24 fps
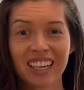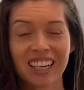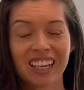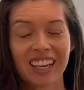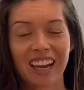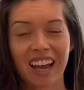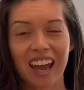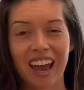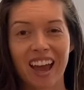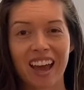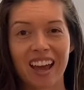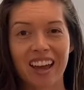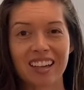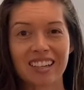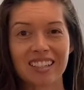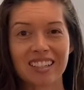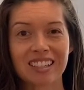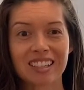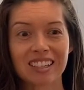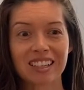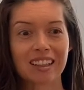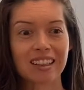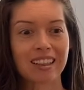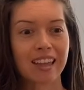And
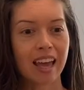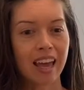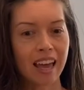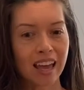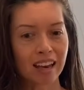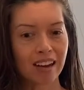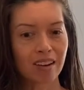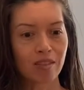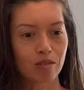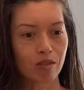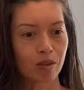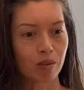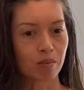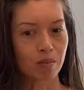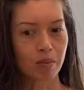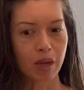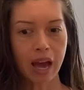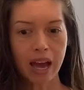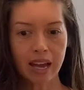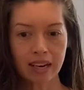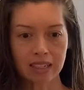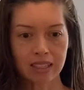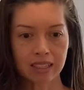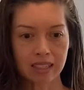then from
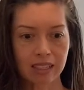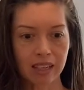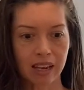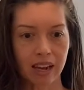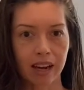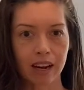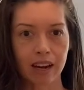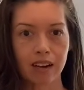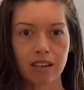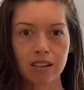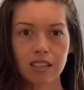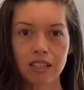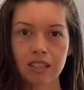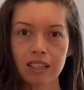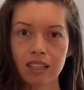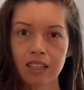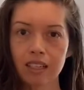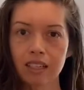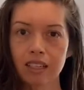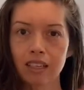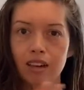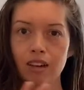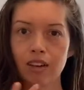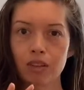that desire, seeing
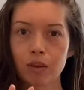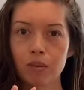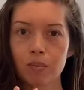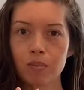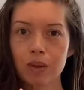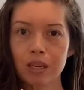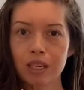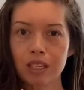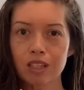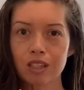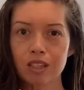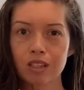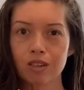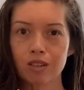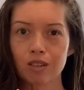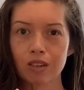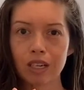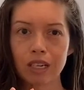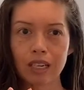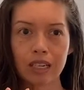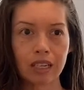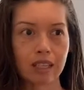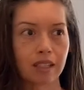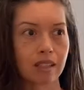it on the big
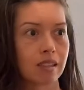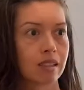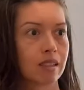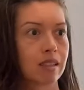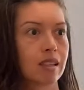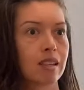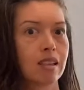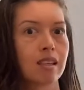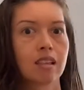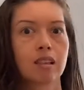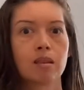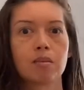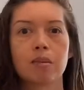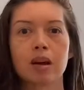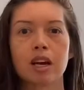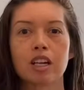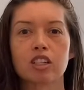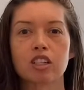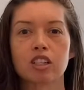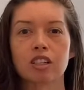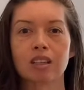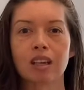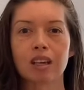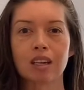screen and seeing the
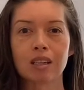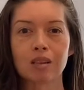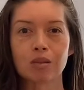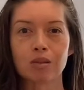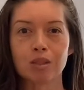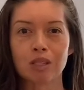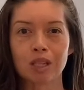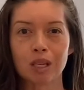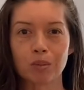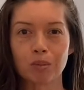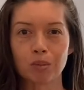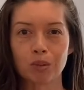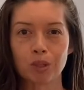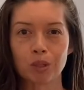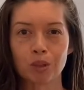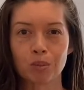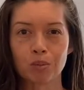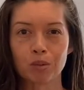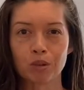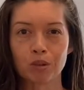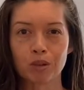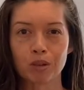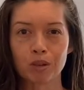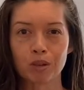magic that he was able to
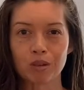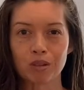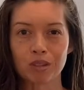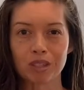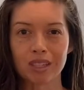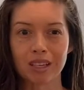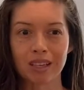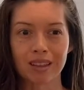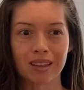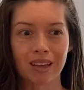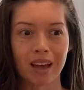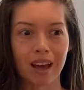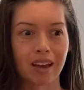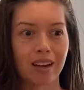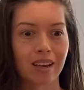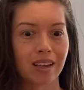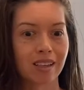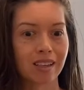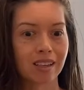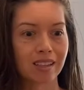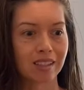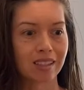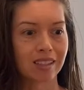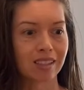produce, and that
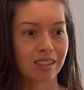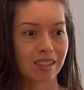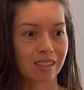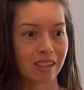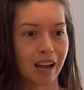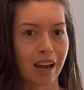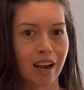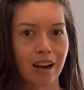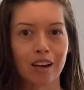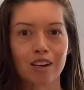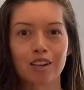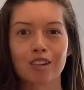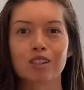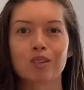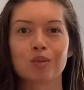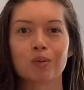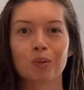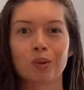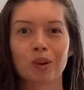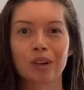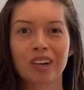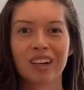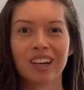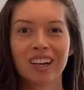his desires
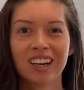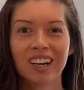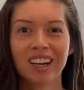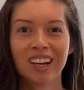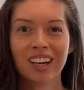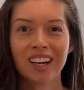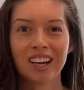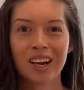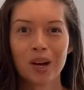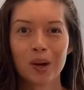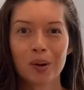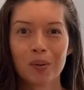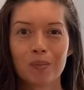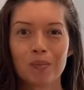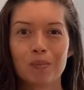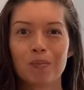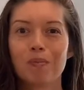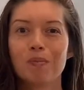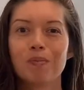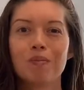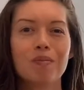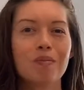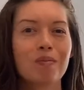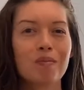were
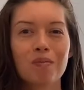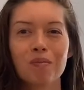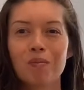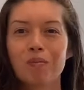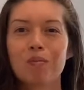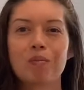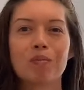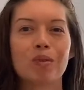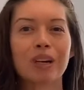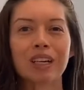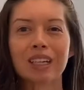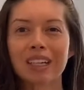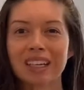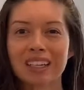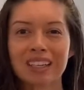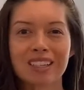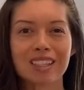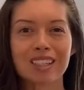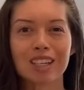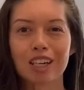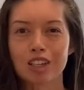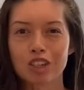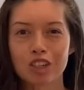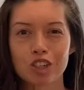bringing
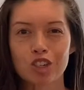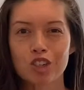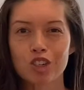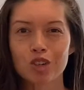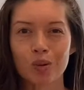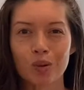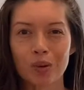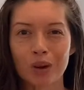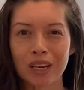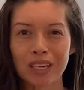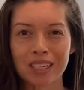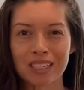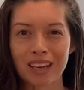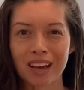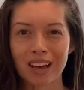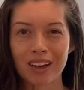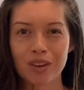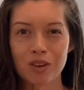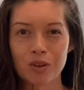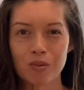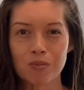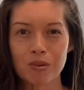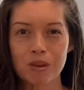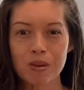such joy to other
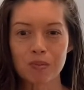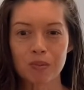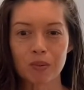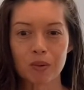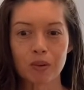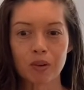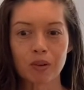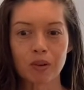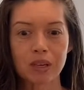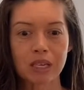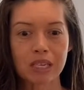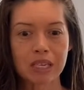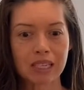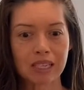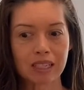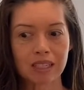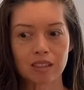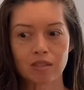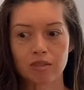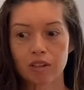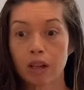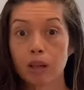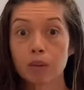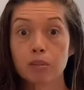people, he
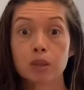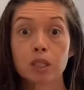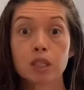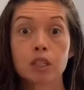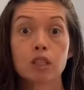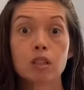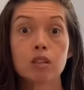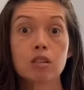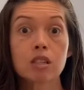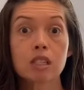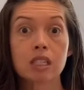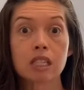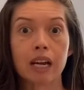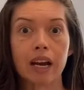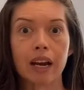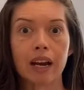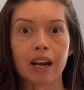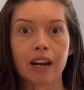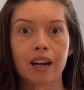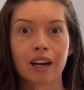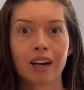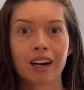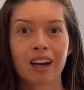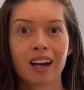developed a new
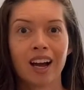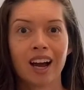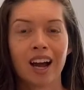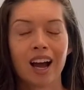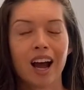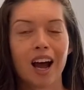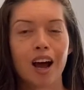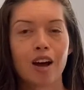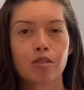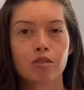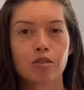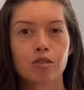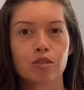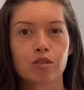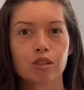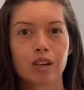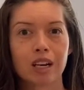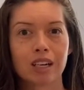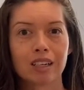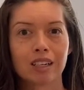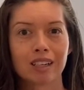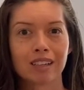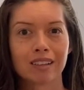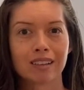desire of
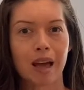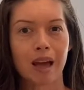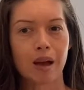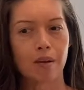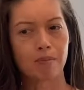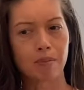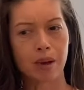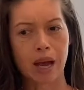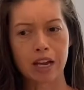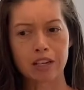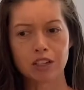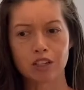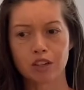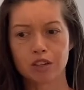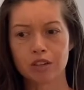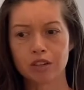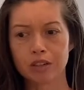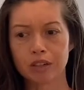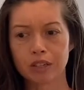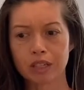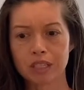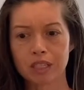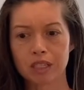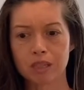creating that magical
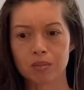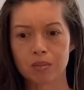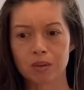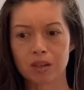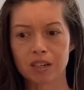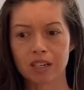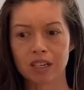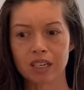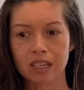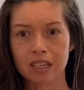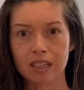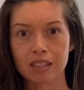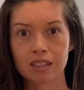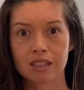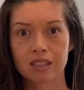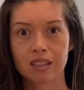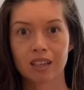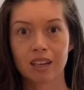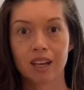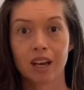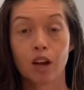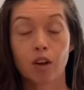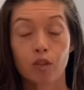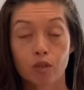experience
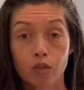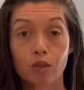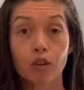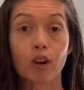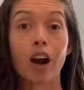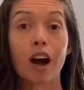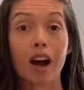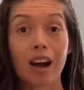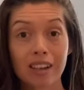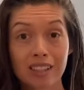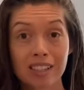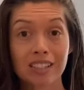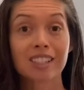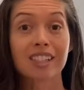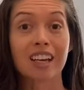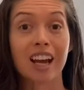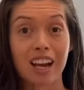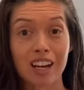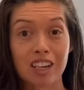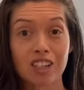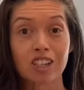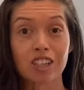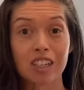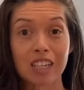for us to
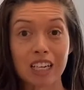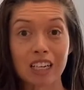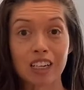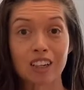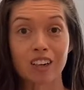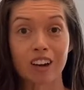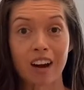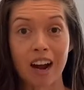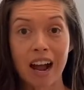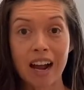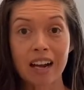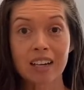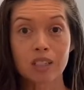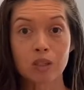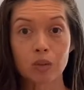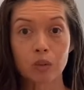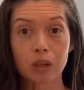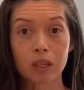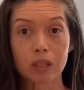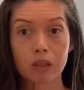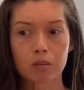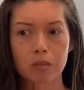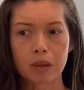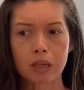actually interact
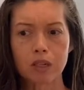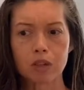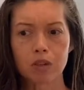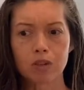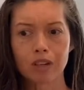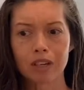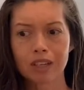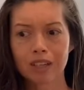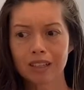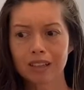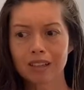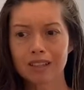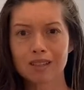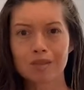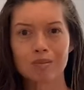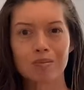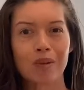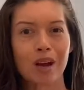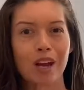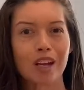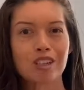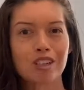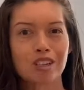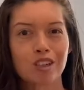with, by creating these
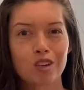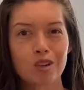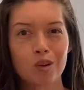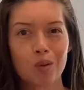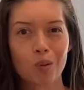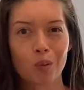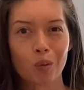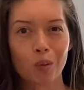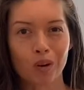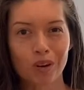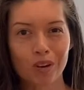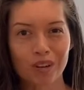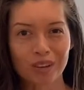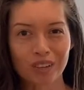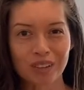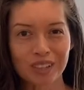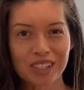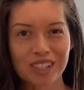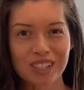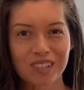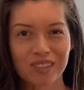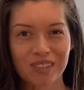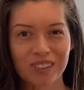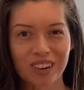magical
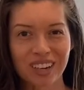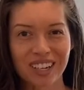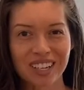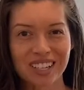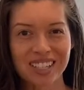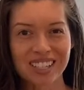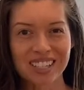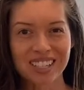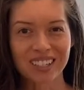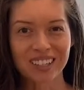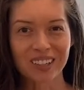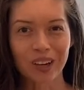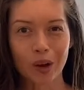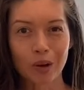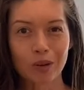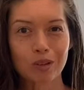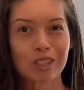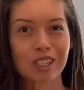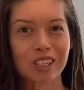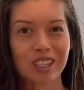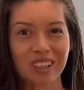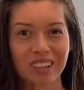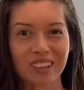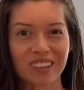worlds for us to go
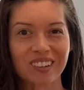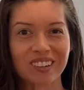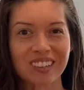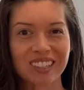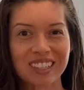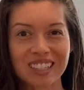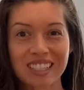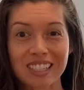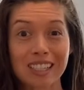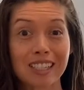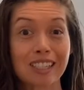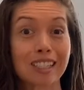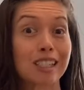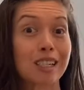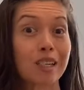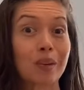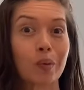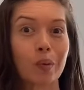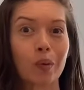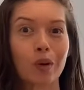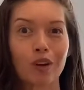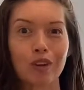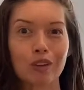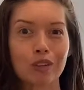to in Disney
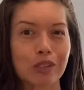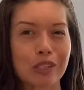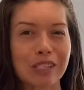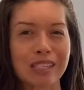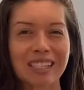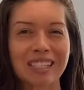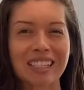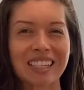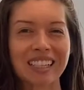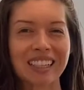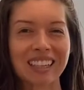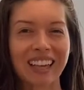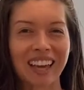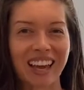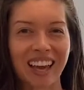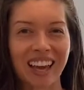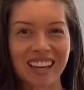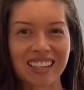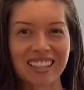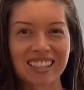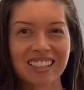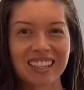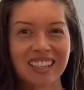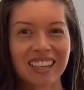World,
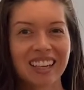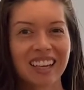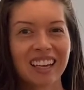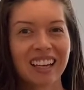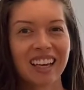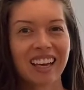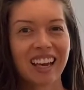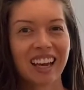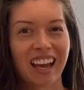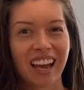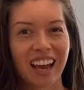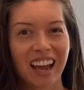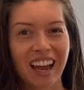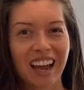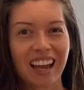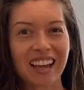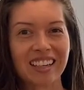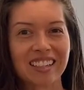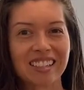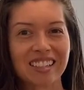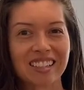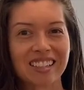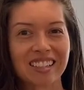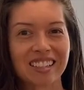Disneyland,
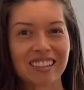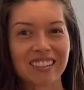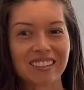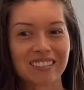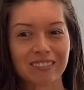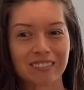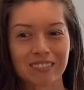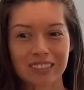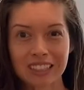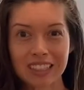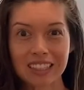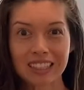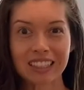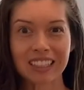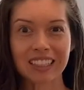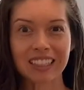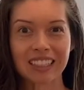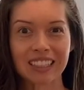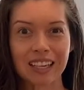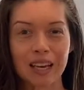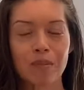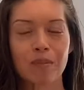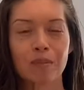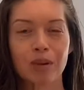and really
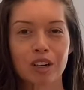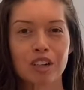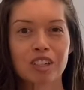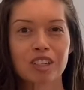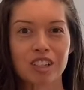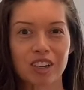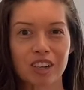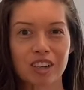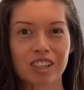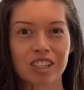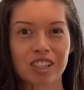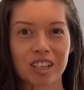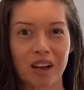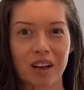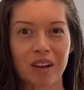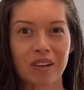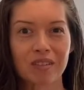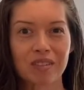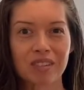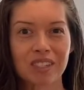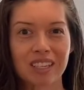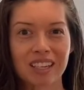immerse ourselves